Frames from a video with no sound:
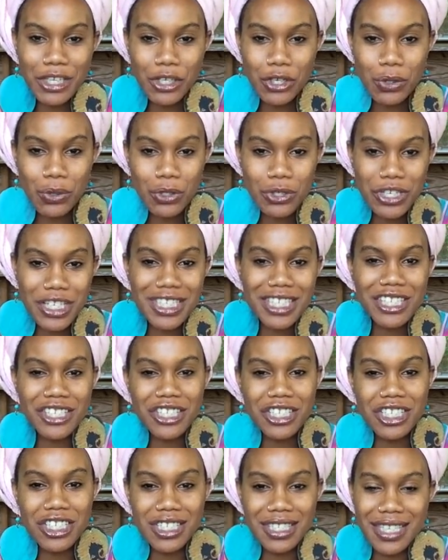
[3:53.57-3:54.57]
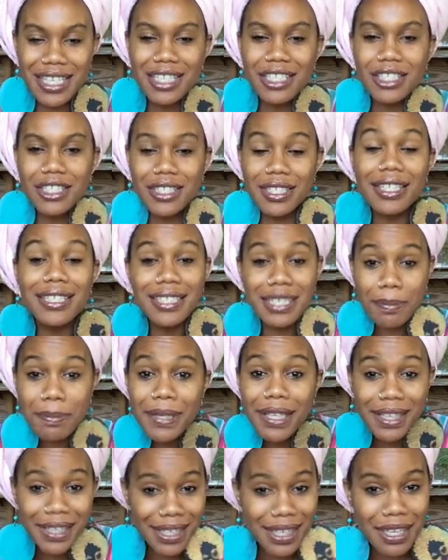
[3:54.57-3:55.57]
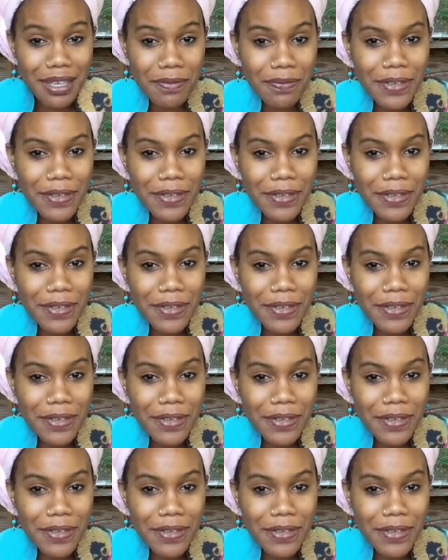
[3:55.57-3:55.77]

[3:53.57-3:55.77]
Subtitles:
it transitions, and typically